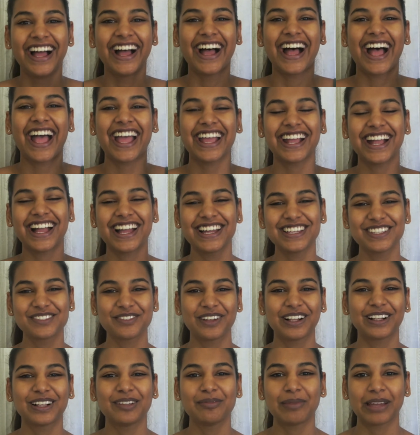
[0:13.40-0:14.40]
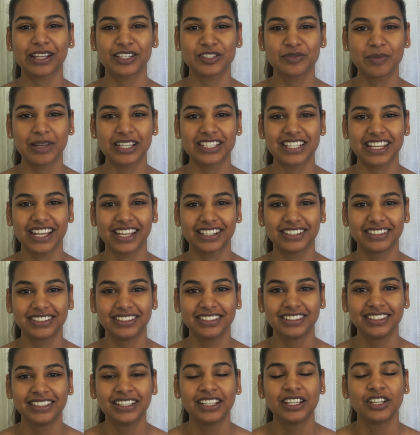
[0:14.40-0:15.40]
Hi guys, welcome back to my
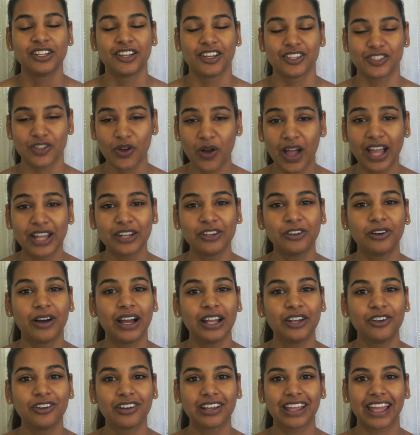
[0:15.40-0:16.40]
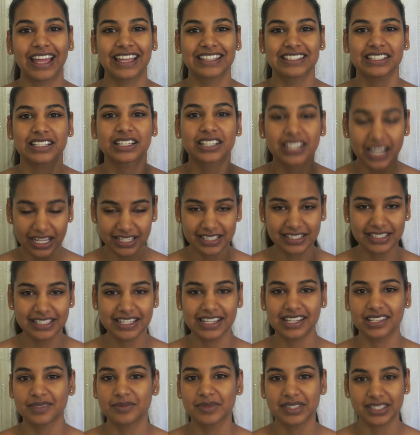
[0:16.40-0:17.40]
channel. So I know I look as
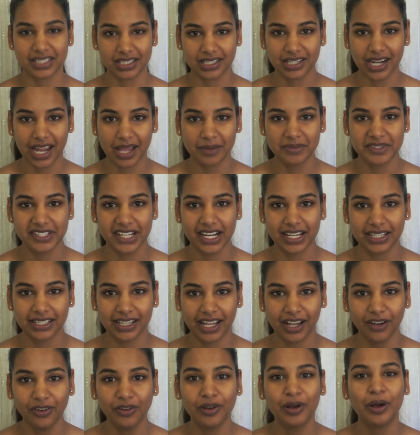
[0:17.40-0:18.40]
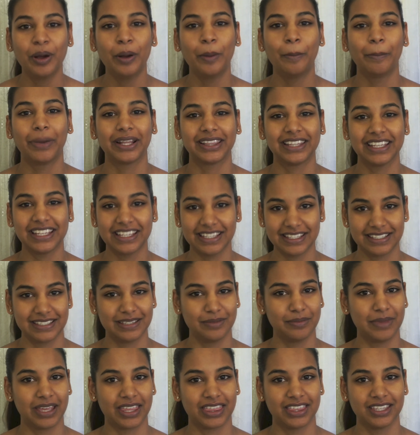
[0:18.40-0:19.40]
crusty as Mr. Krabs right now, but there is
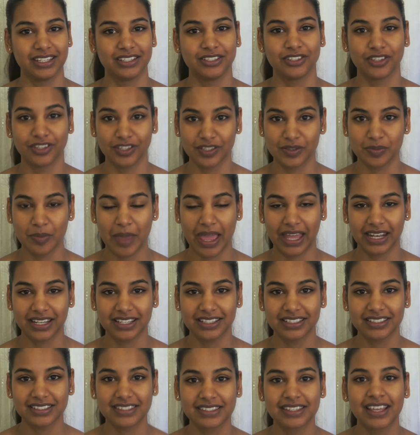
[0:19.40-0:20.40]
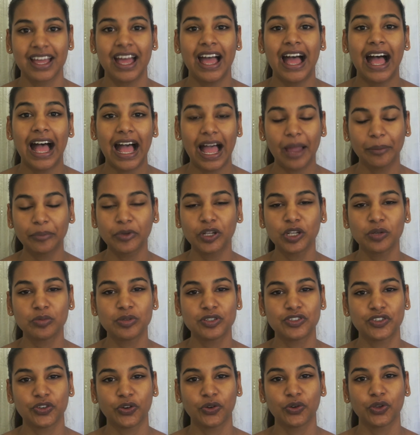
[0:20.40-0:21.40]
a method to this madness. I'm going to
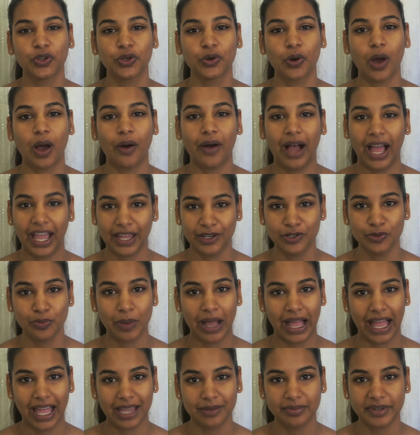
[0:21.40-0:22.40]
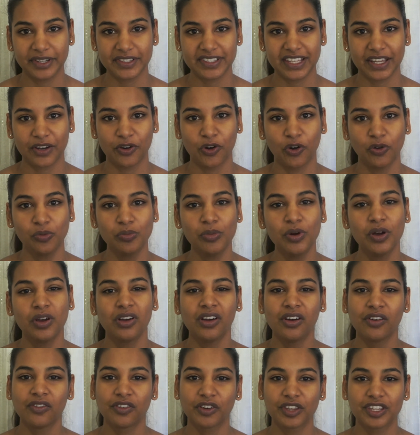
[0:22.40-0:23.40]
be showing you how I do my eyebrows at home
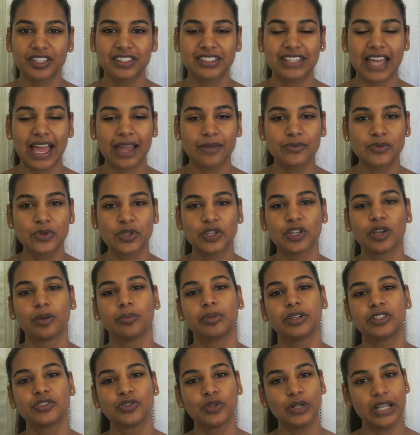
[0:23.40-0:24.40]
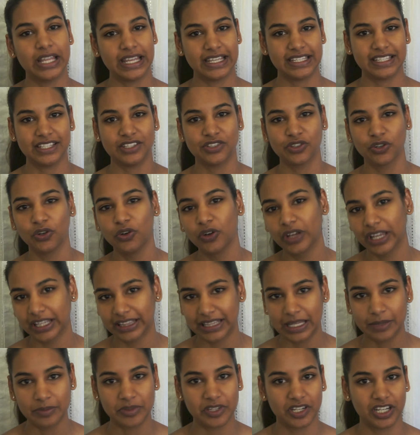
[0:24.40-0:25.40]
for those times when you're a bit too lazy to go
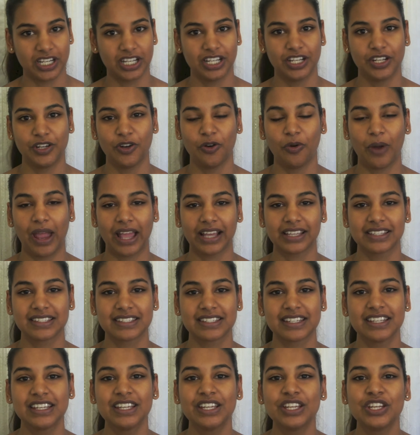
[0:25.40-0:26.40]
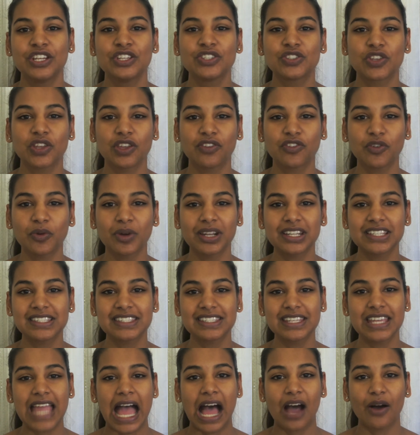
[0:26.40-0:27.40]
get them threaded or waxed. So if you want to
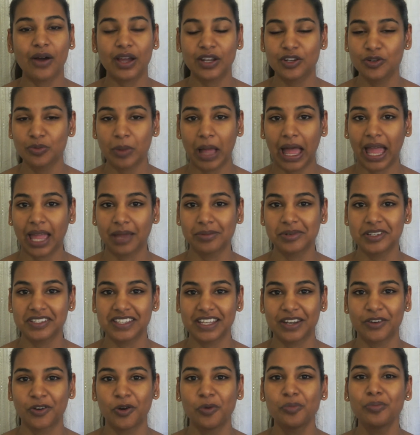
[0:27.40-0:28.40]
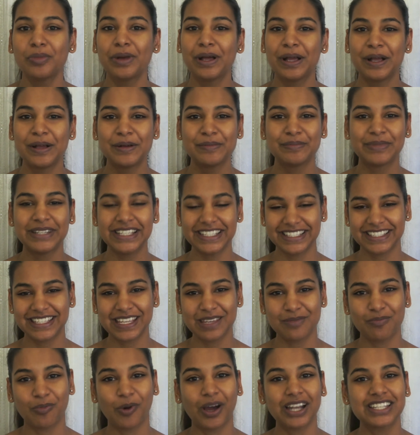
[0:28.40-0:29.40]
see how I do my eyebrows at home, please
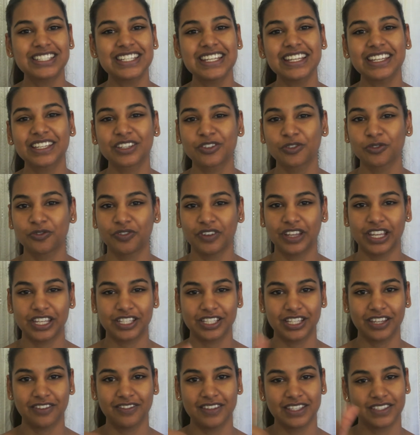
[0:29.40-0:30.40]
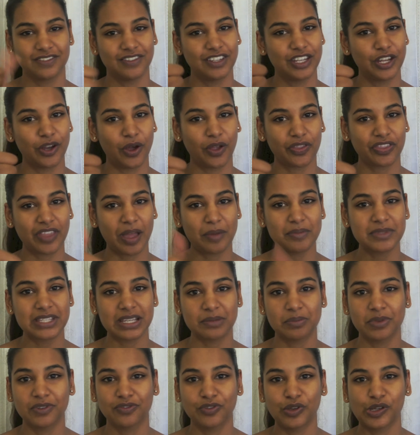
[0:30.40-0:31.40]
keep watching and don't forget to give this video a thumbs
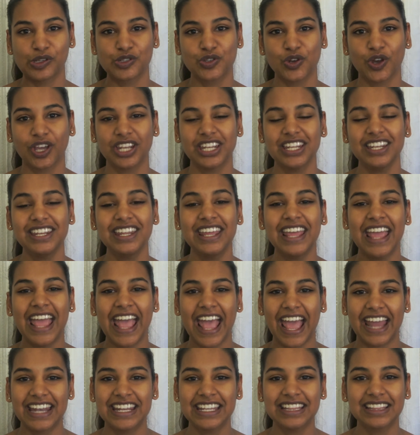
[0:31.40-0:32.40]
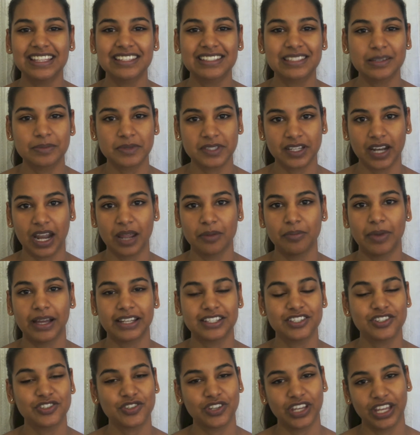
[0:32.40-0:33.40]
up if you enjoyed it and hit the subscribe
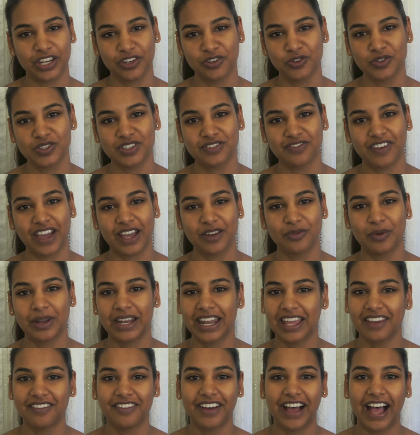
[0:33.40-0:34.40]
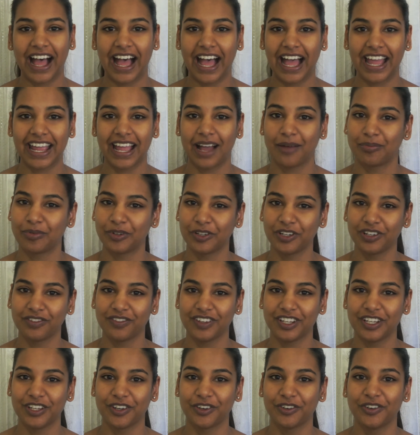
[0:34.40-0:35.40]
button to get notified whenever I upload a
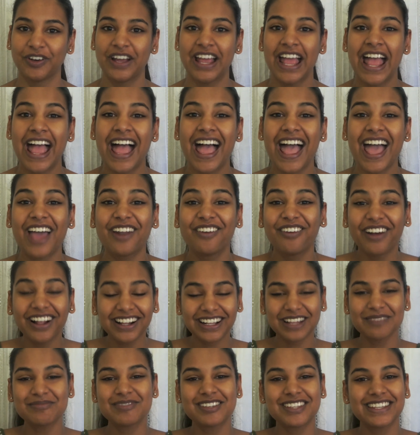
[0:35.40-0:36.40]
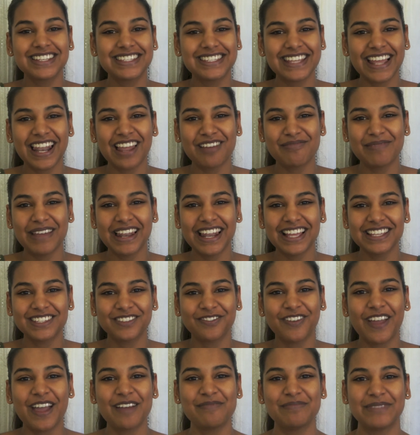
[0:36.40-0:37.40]
video. And welcome to the Sela Bellas
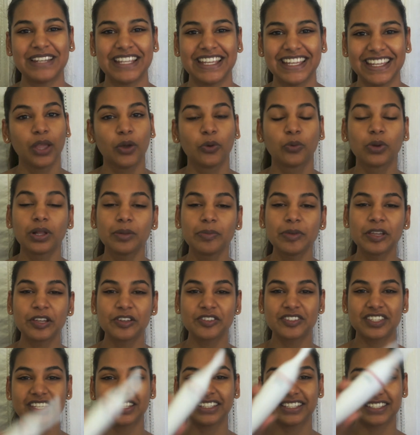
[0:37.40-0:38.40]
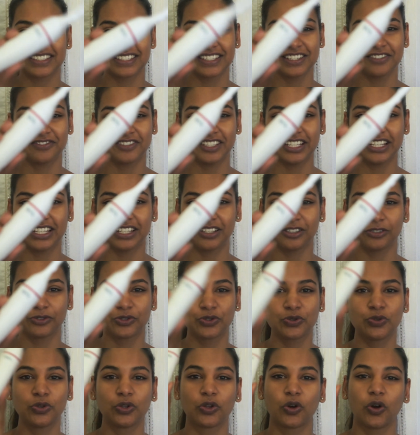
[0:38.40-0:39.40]
family. We'll be using this nifty little
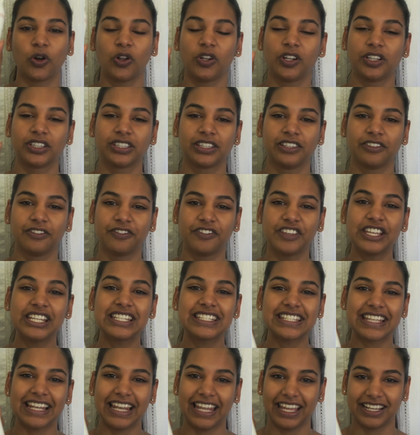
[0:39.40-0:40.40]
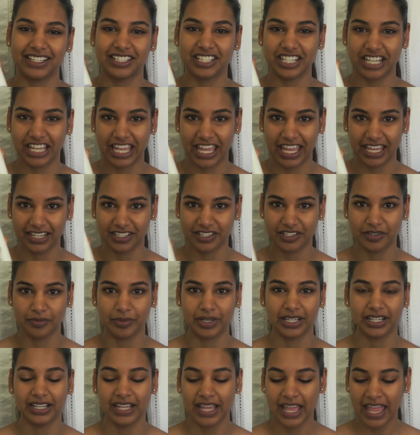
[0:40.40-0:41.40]
tool called the Veet electric hair
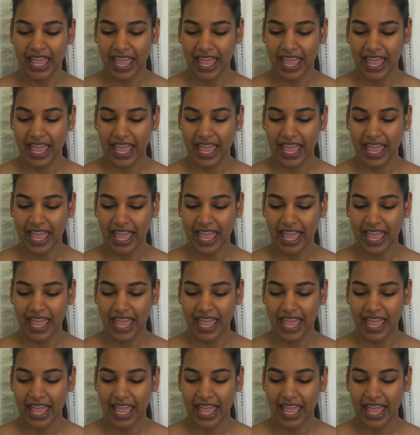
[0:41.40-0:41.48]
trimmer.